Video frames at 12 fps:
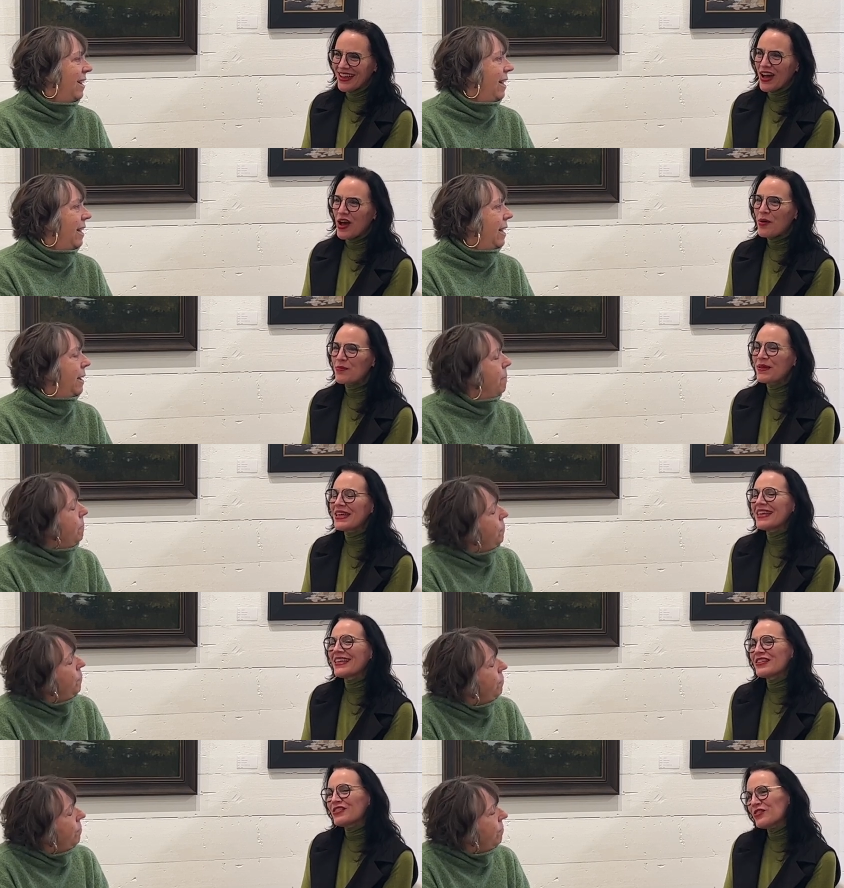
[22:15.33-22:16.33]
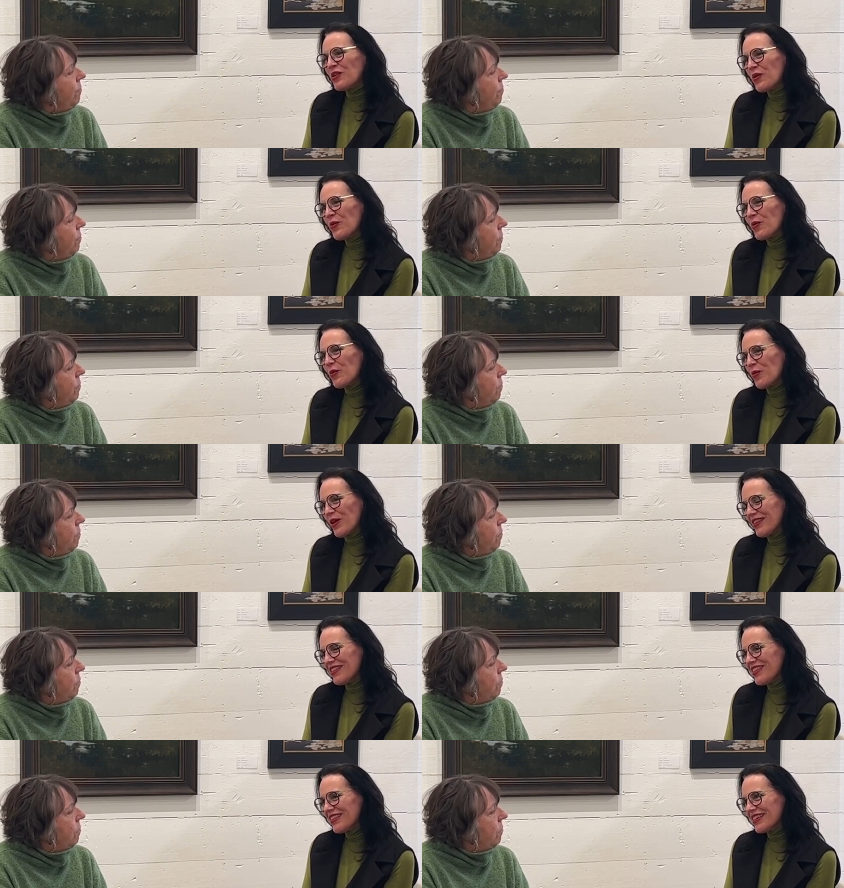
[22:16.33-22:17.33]
Speaker 1: Um, so one
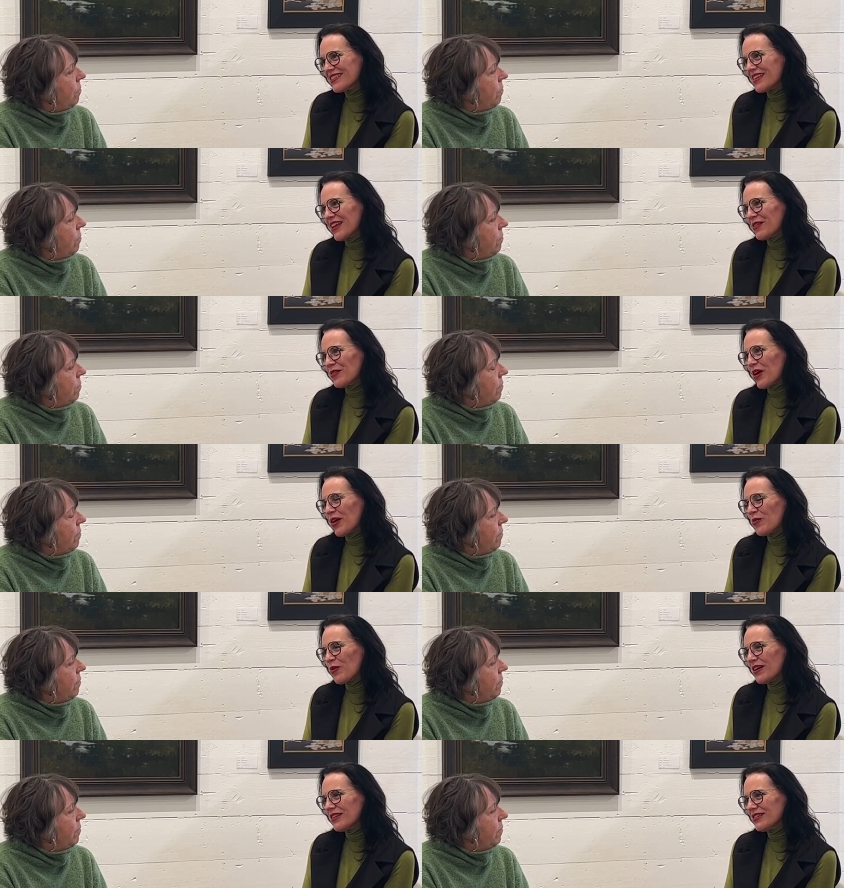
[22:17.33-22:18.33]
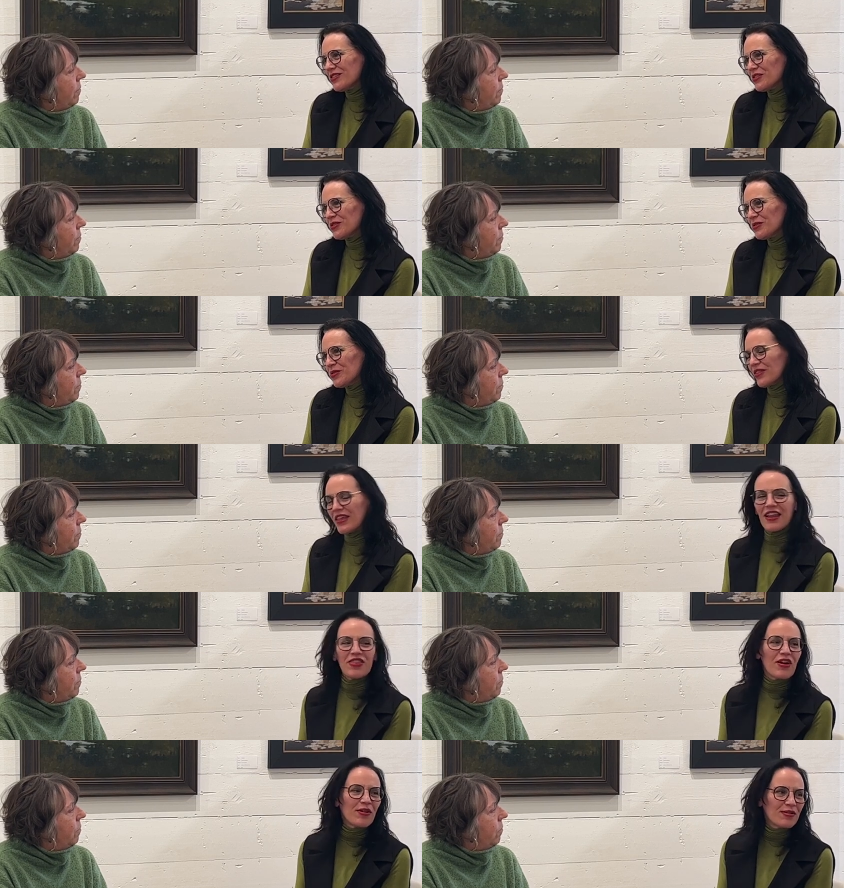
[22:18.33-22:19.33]
of the things that I, I wanted to,
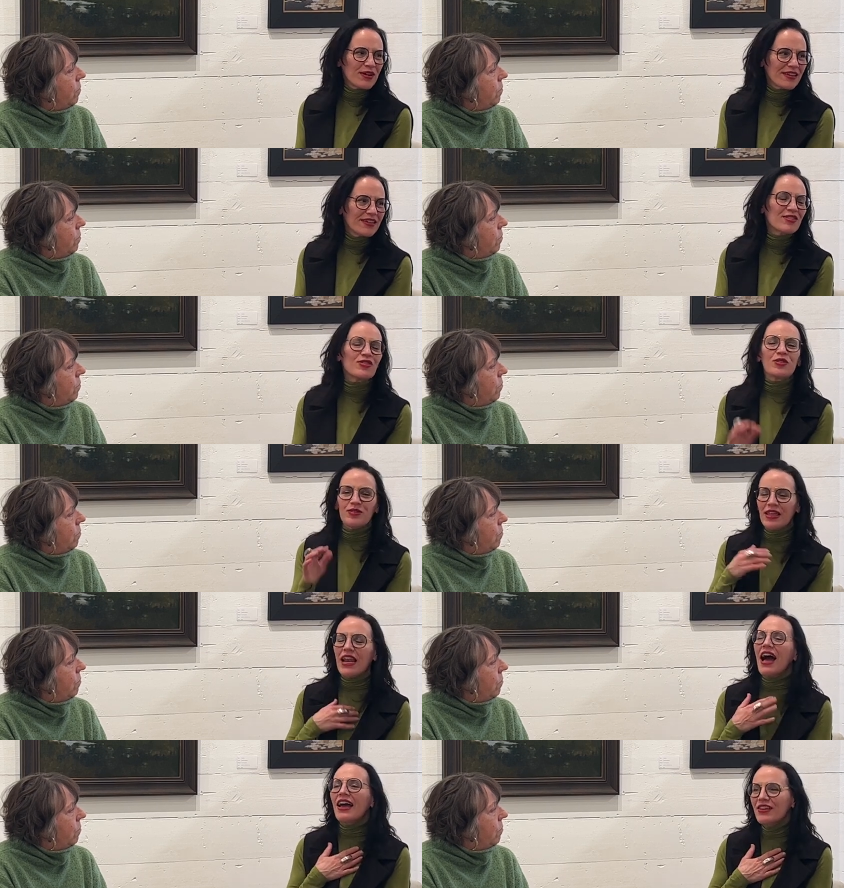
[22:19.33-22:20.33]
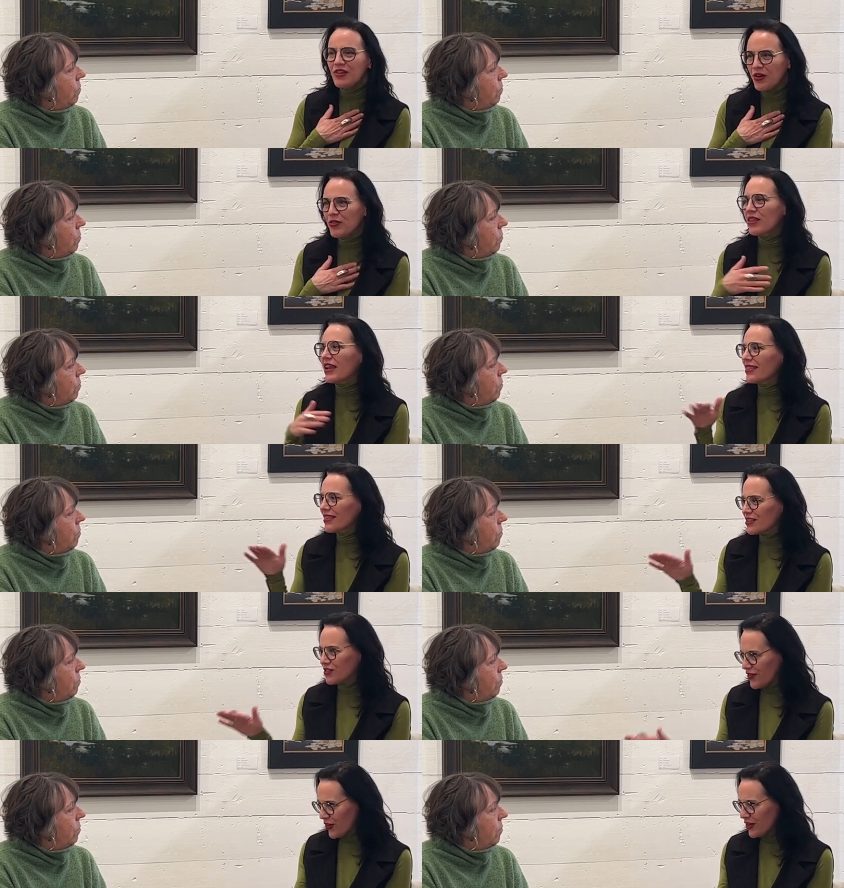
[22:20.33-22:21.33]
that I thought is, that I know that I think
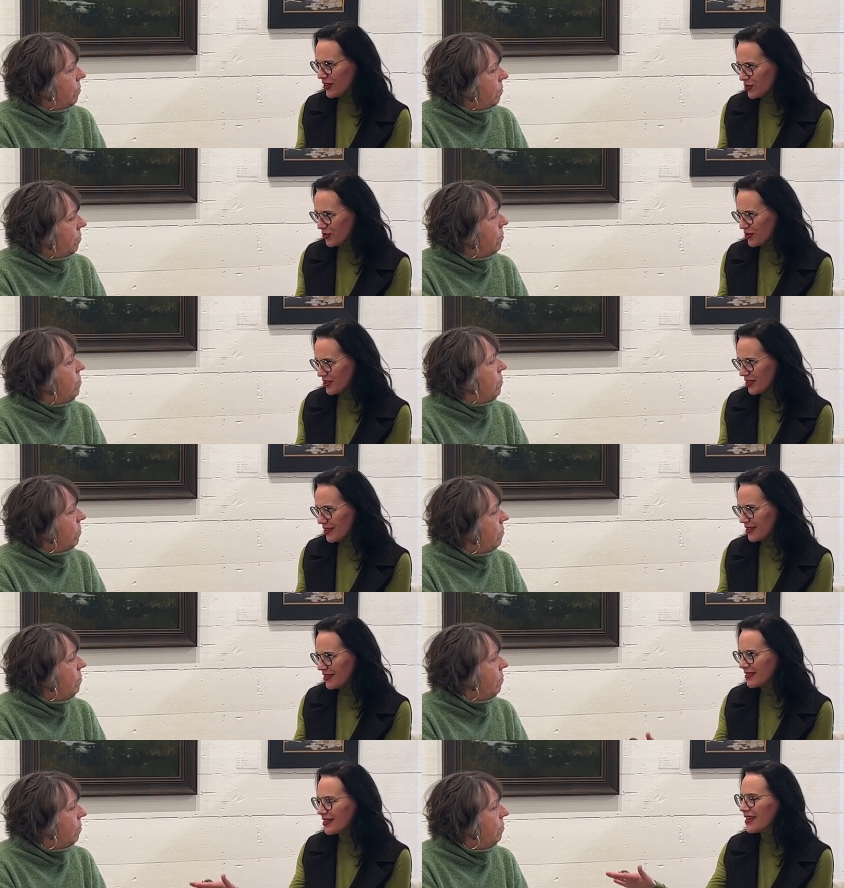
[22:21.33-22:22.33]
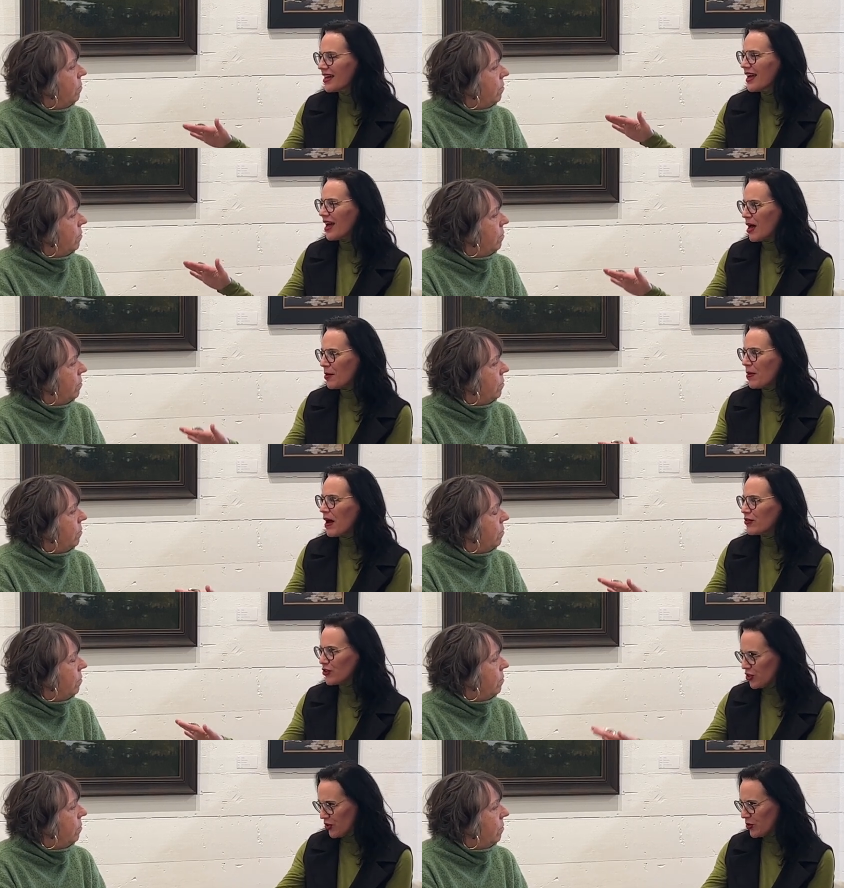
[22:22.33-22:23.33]
is very interesting
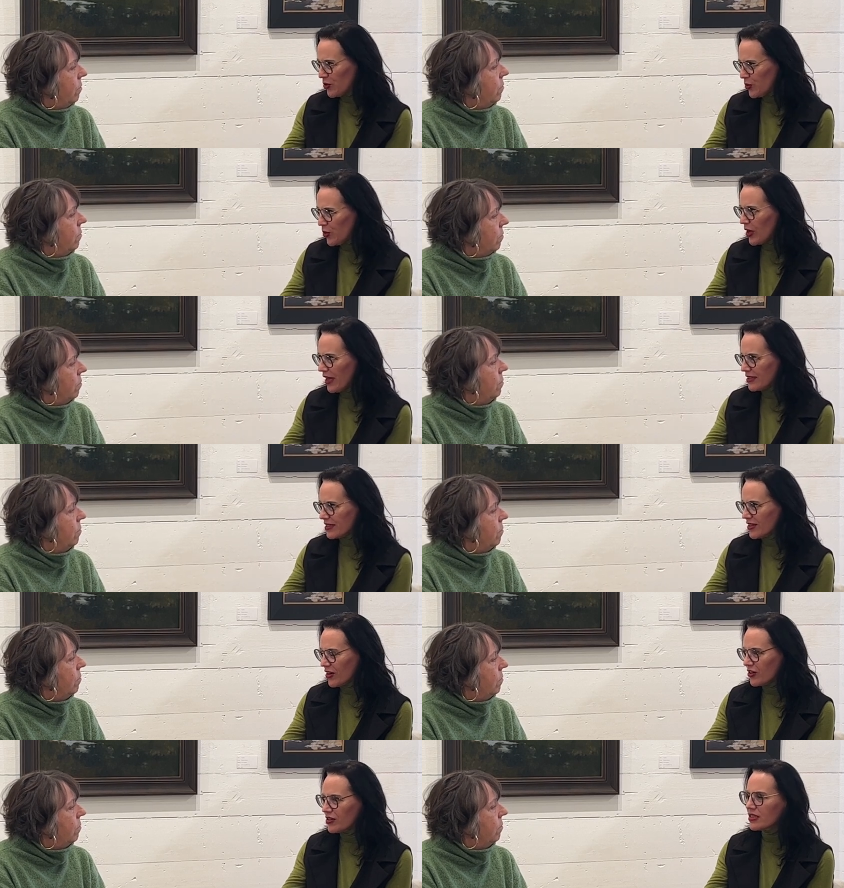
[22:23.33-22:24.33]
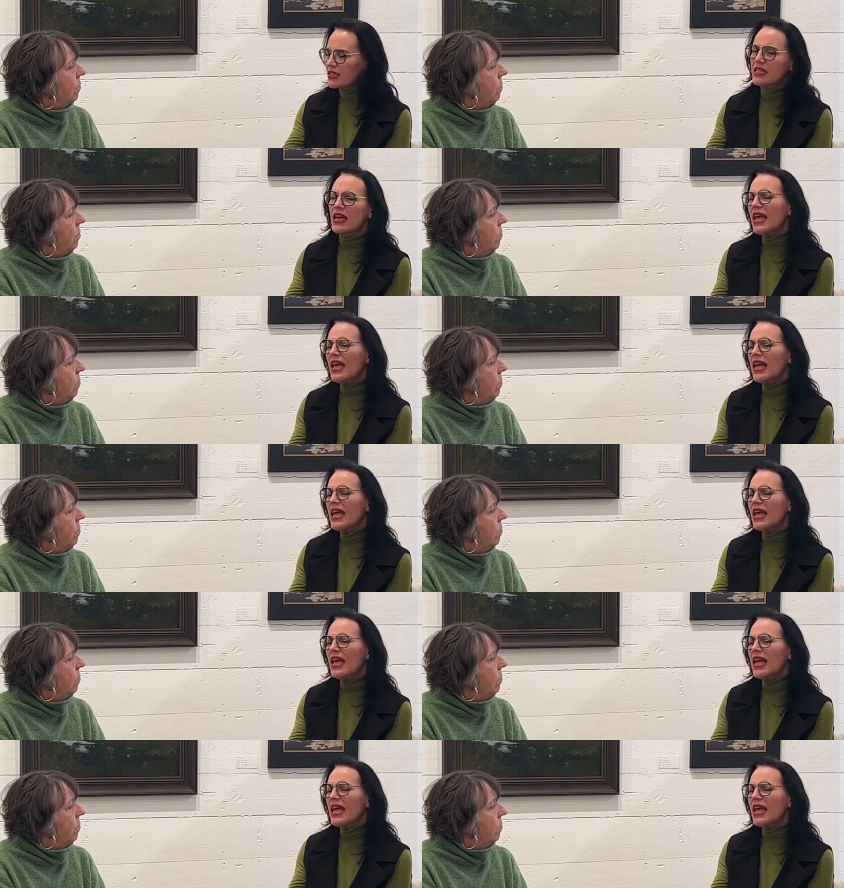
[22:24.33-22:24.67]
about you as an artist